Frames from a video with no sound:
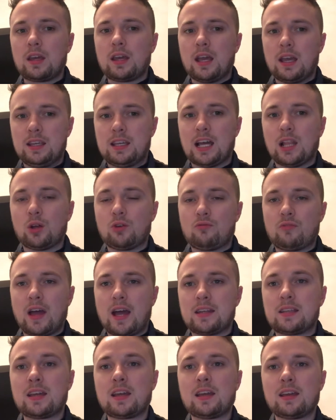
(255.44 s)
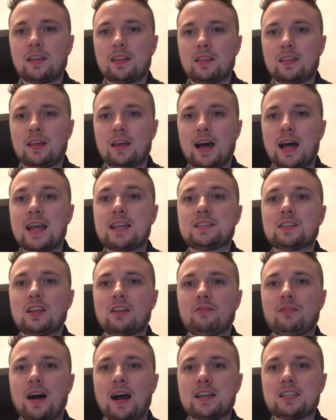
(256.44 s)
yellow and red isn't
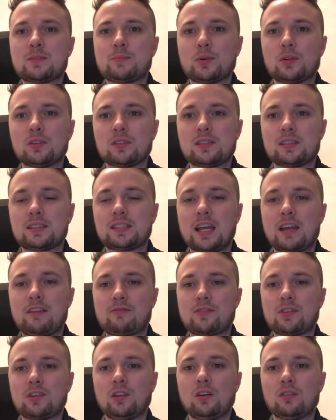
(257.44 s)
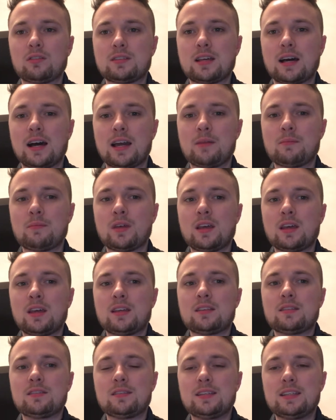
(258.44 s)
advisable to stay in for a long time.
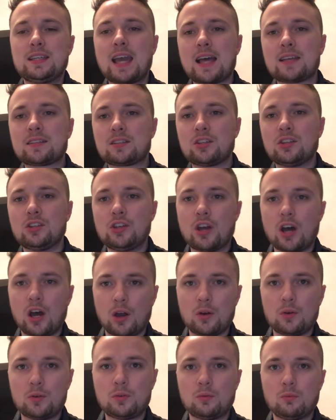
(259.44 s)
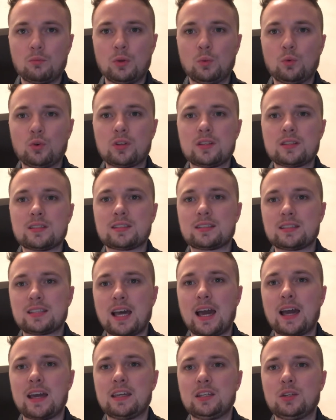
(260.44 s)
Yes and no. We wouldn't
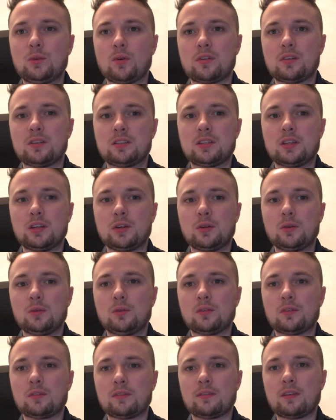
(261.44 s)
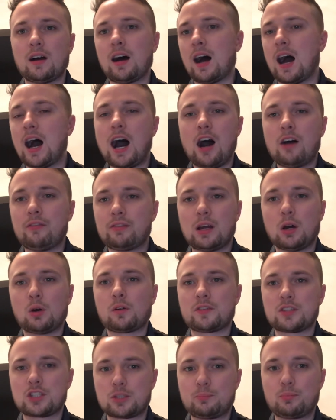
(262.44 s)
say you want to do half an hour
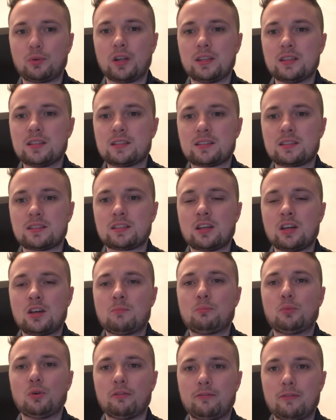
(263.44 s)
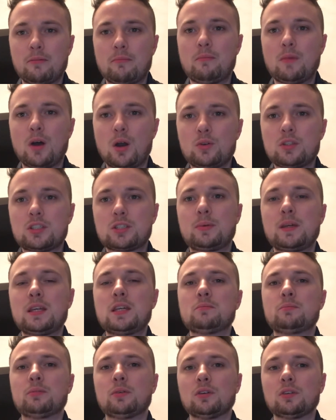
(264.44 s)
of sprints, but for most
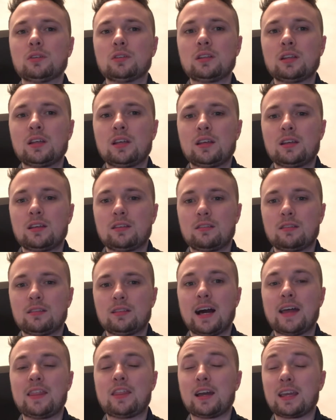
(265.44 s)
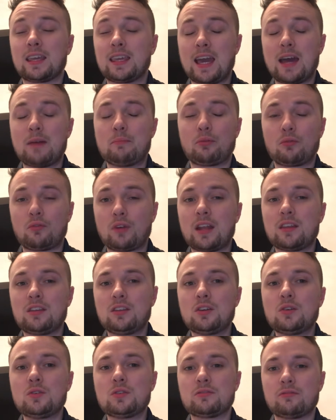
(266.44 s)
people, like again, brand
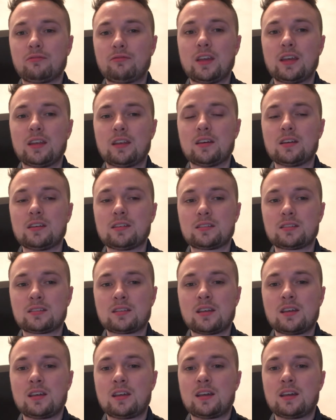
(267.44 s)
new to fitness,